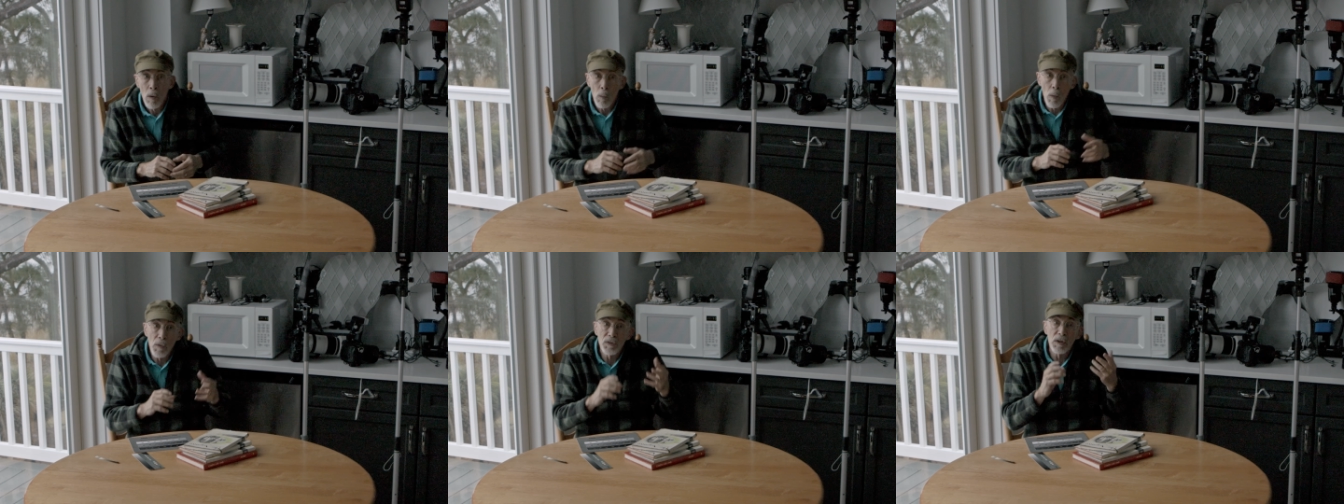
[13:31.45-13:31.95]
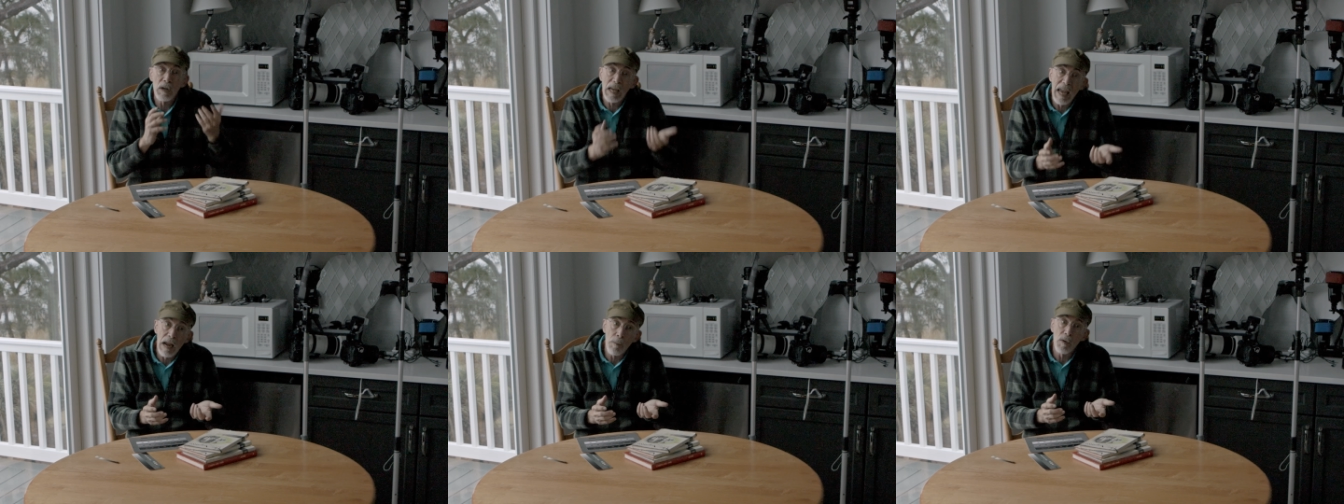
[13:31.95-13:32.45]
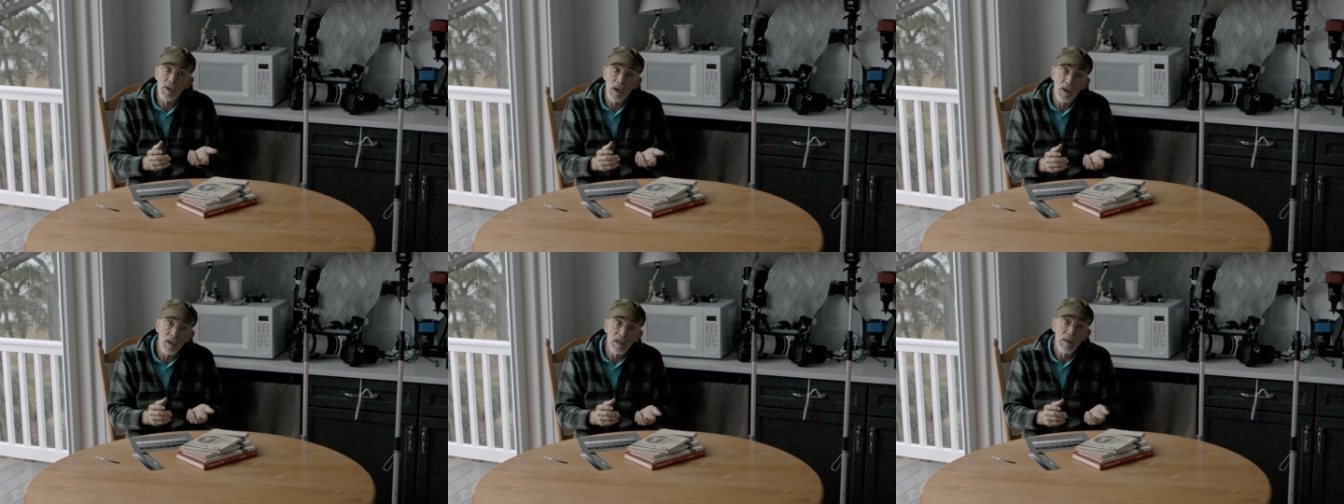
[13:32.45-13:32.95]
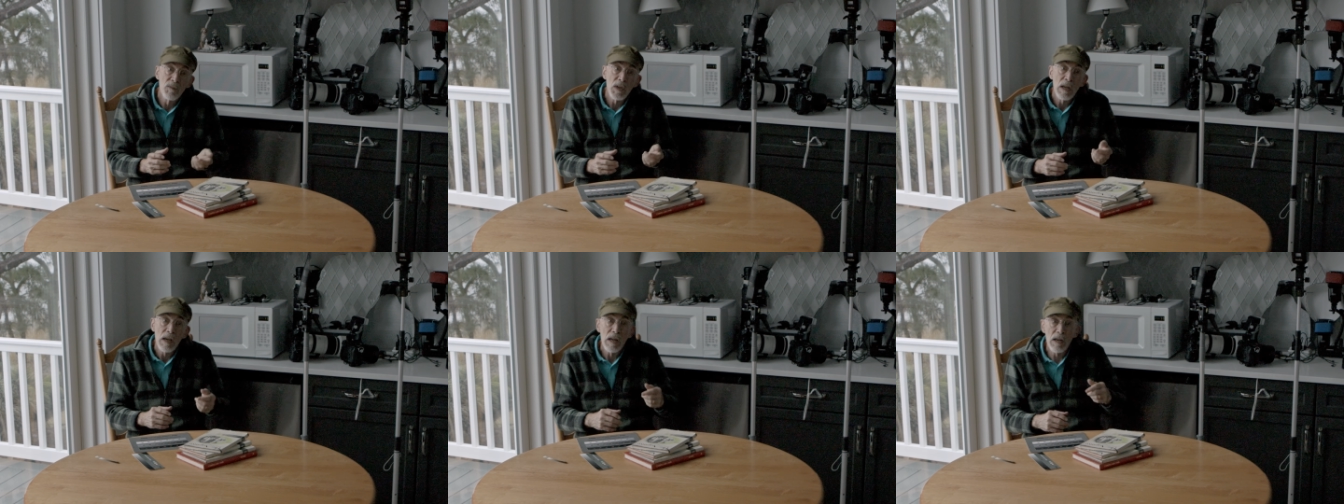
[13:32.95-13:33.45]
What the camera does
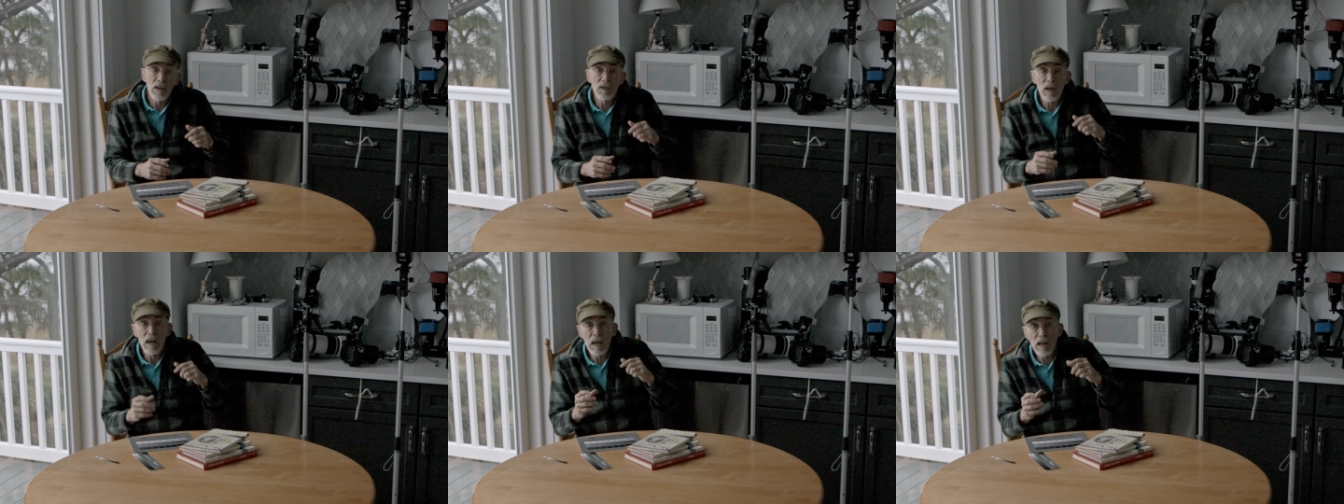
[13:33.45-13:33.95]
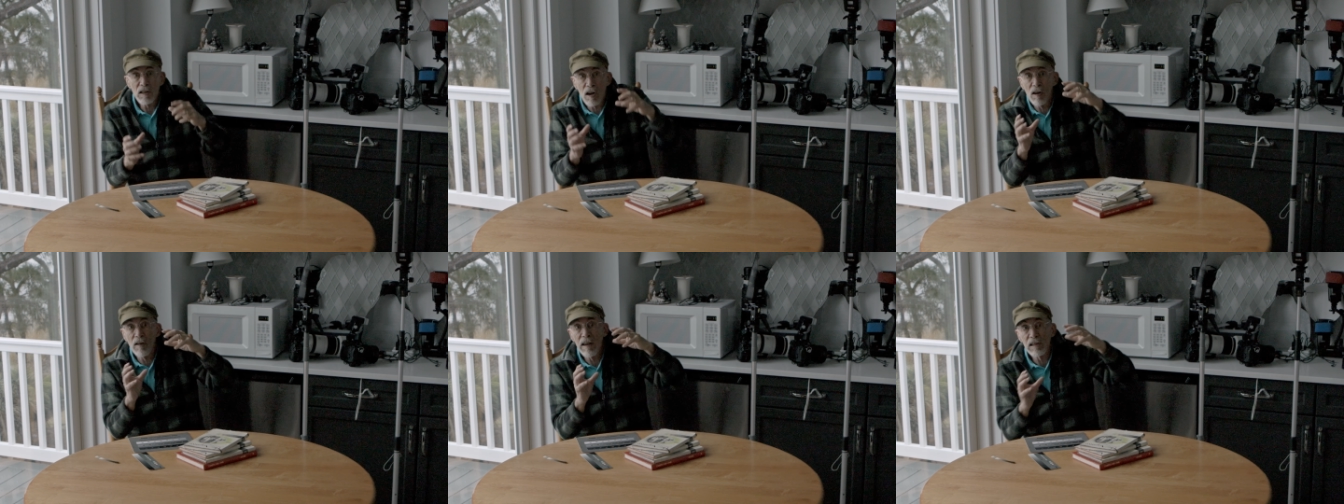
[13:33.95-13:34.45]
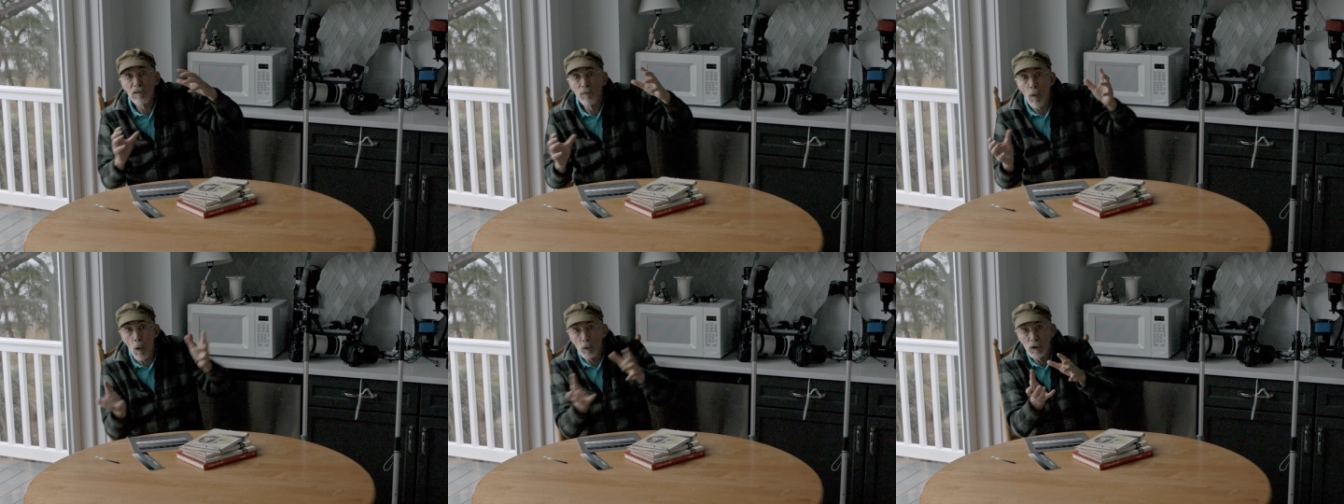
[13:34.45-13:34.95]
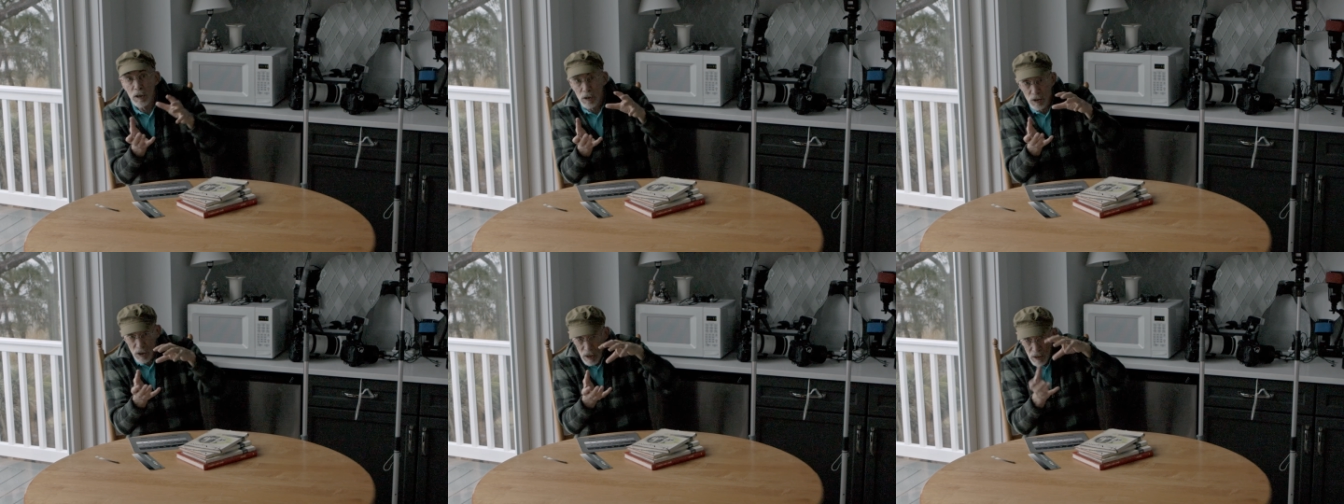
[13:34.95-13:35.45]
is it collects
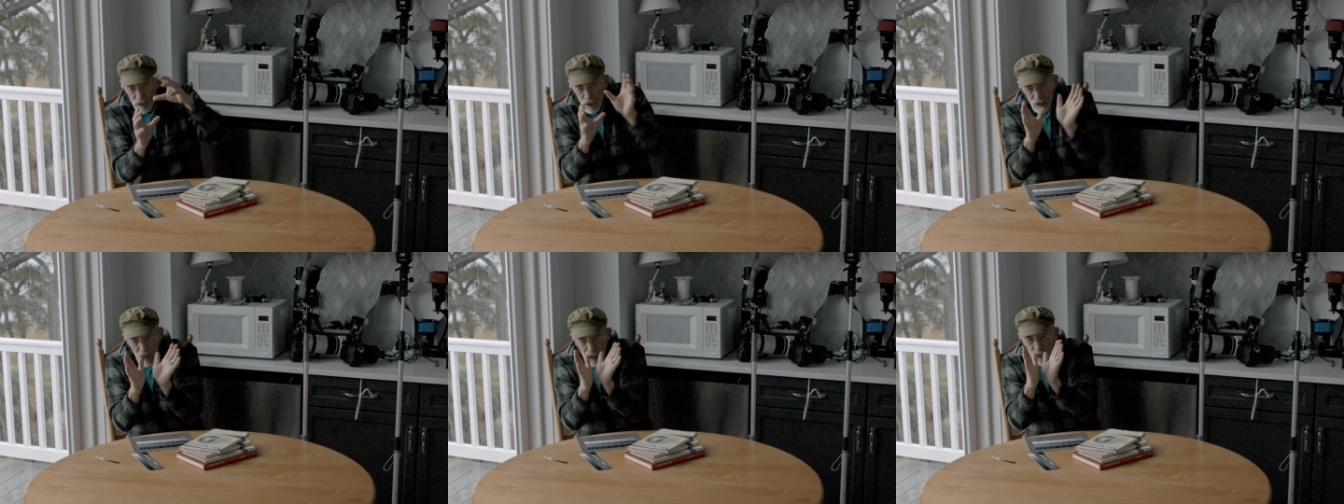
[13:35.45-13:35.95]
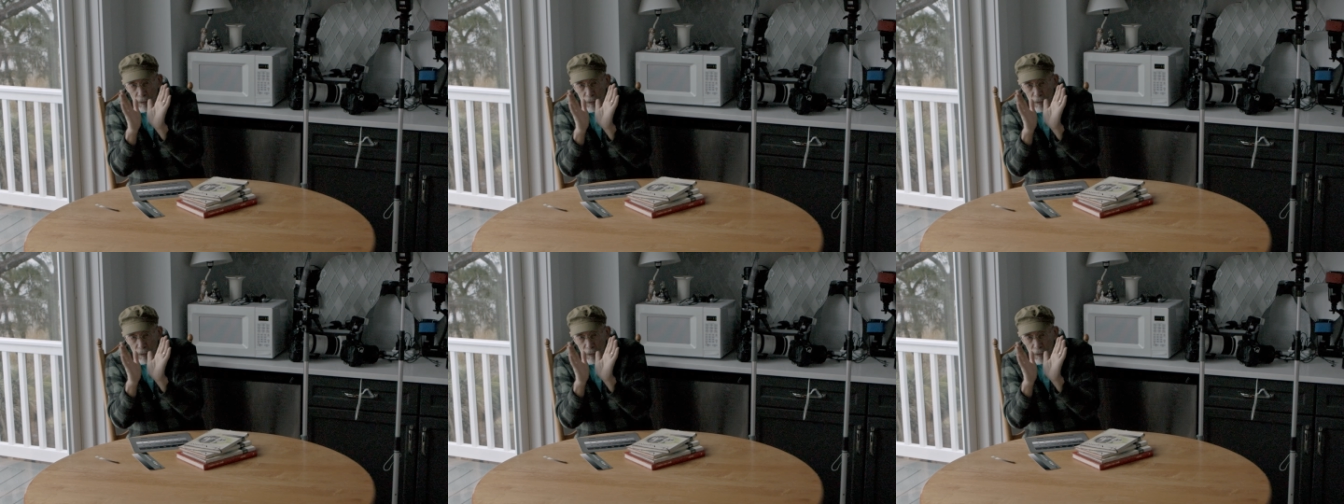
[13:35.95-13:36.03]
voltage in